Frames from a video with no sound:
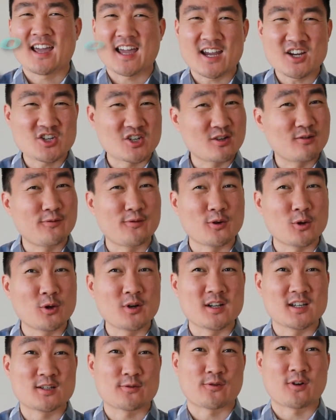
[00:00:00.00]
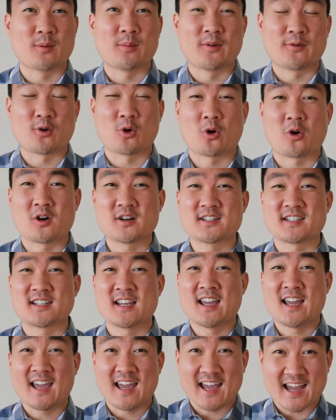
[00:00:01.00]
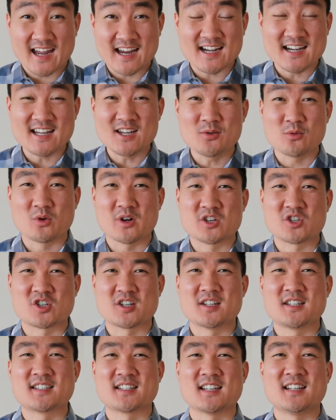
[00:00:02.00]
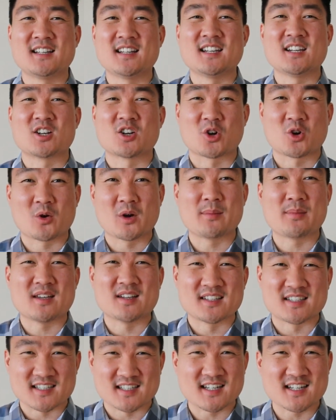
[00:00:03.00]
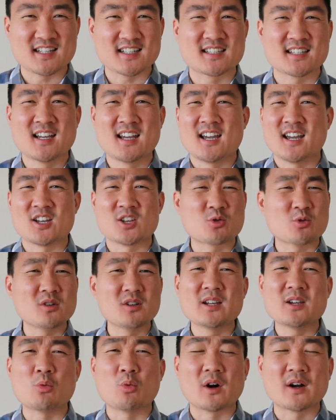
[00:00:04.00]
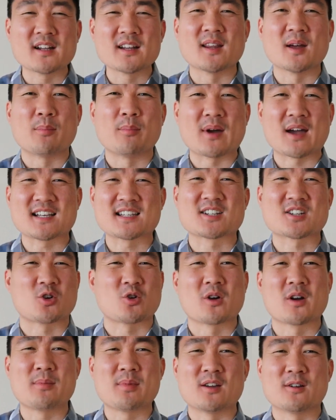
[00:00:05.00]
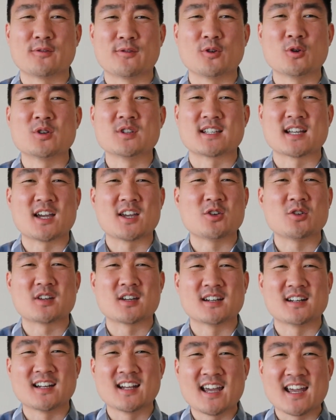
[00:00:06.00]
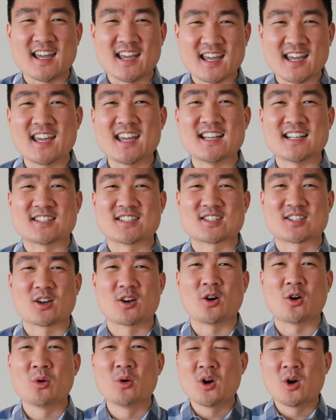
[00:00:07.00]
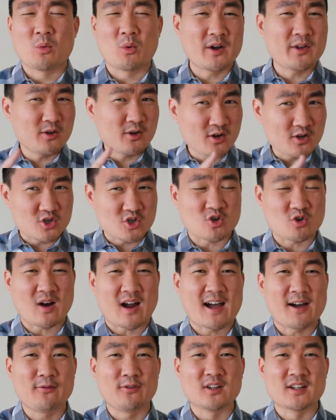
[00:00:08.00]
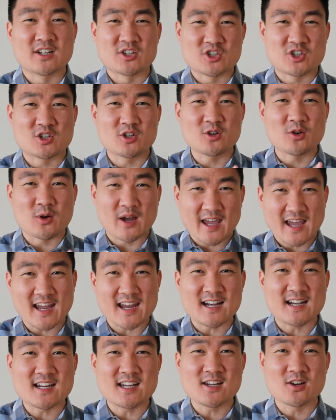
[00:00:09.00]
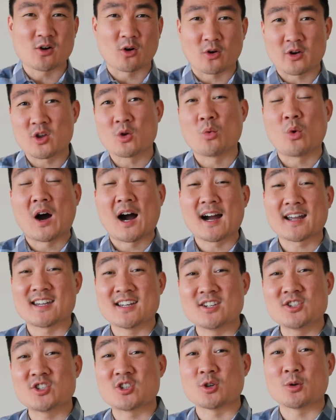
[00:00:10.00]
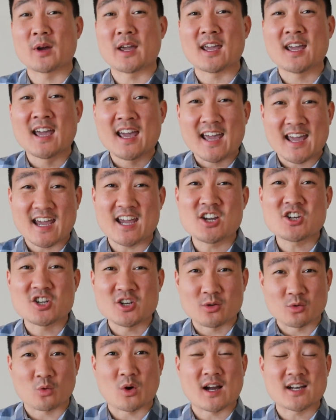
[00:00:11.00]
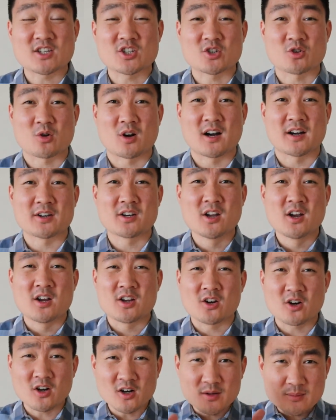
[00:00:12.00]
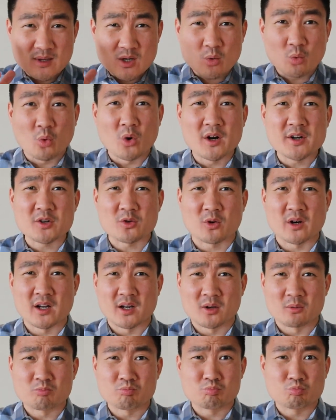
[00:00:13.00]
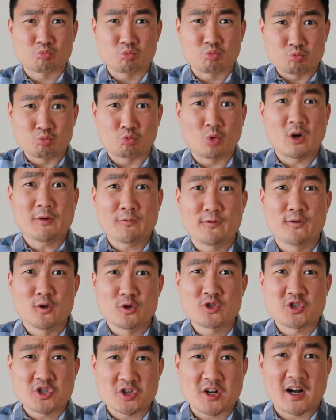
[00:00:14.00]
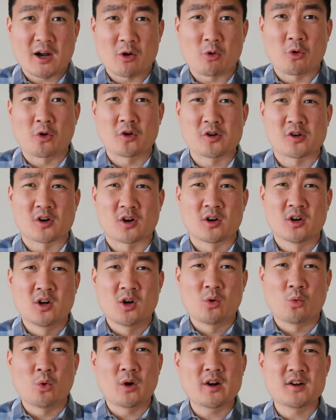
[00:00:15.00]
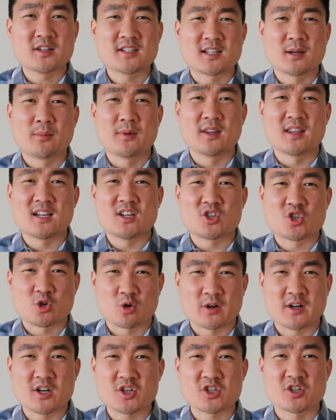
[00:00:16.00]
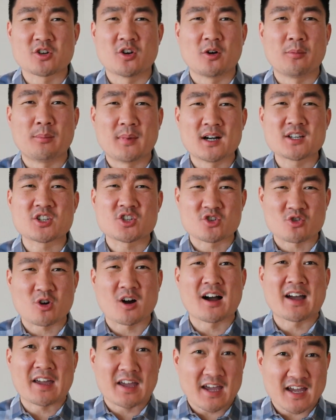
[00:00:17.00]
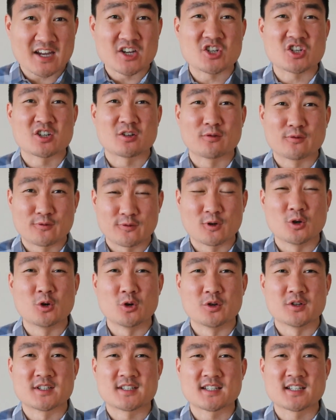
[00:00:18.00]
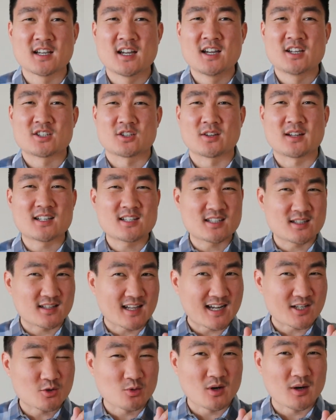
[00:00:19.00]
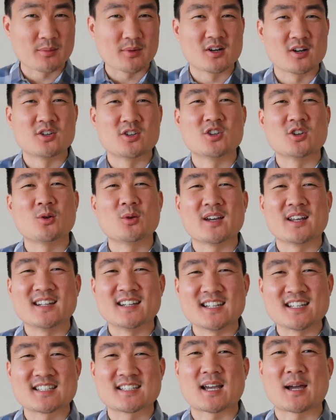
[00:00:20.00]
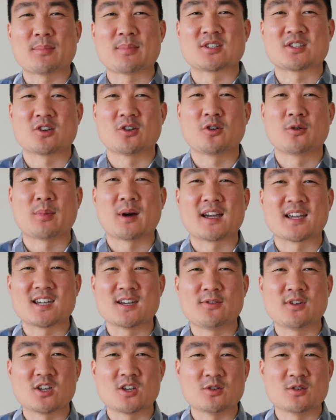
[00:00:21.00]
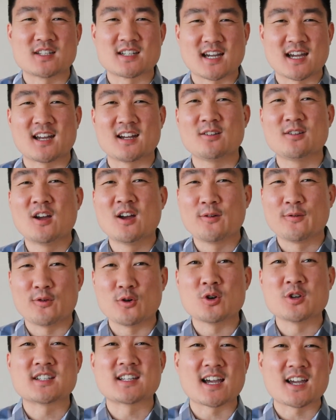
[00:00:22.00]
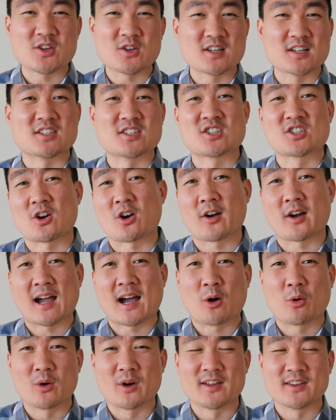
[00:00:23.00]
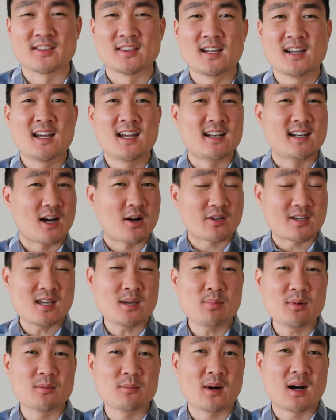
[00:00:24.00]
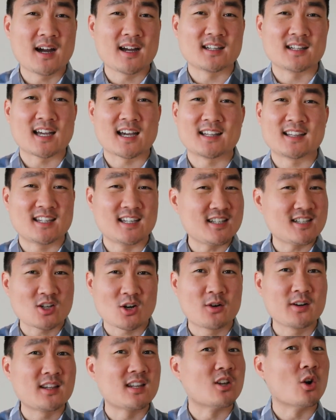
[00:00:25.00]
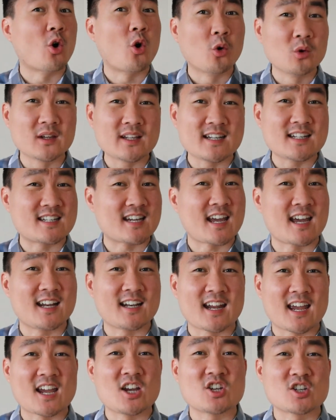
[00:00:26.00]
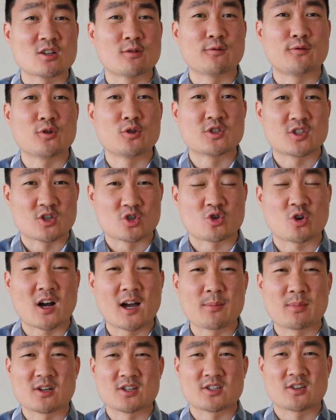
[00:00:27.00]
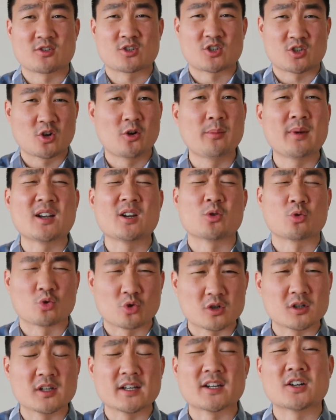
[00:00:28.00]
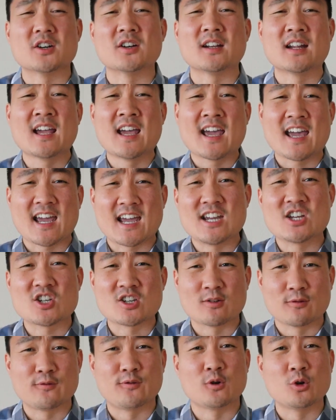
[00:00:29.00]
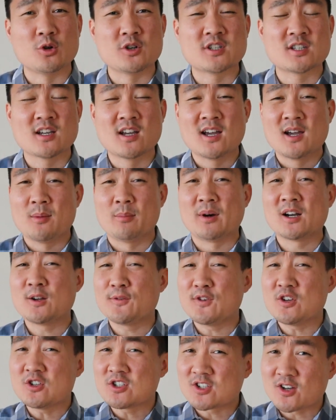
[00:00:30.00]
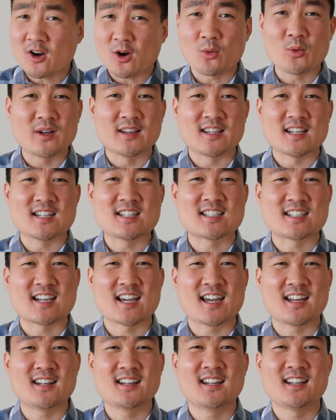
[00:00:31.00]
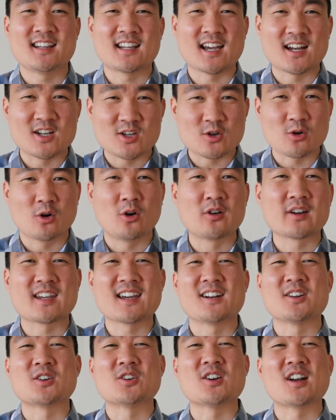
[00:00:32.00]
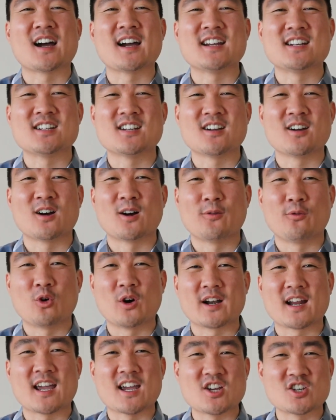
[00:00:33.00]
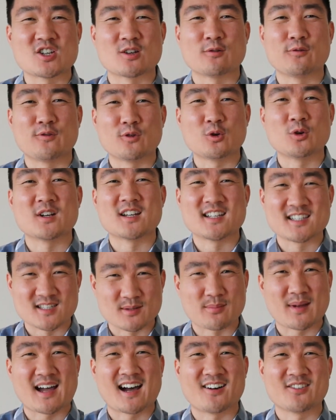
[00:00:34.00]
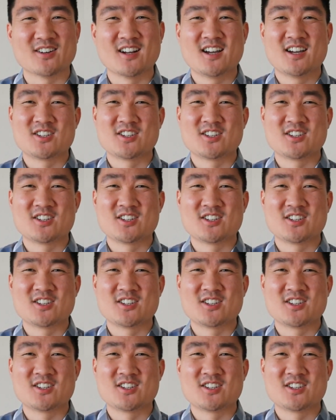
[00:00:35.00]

Haitian food is from, of course, Haiti, which is in the Caribbean seas. It's really one of the best Caribbean foods that you can eat. So whether you're traveling to Haiti or you walk into a Haitian restaurant, you're gonna be wondering, what food should I order? What are some of the traditional must-try Haitian foods? So that's, that's what I'm gonna do in this episode by giving you 10 foods that you can start out with. Now keep in mind that these aren't the only 10 Haitian foods to try because there's so many really good Haitian foods. But if you start with these 10, then you'll get a good idea of what Haitian food is about.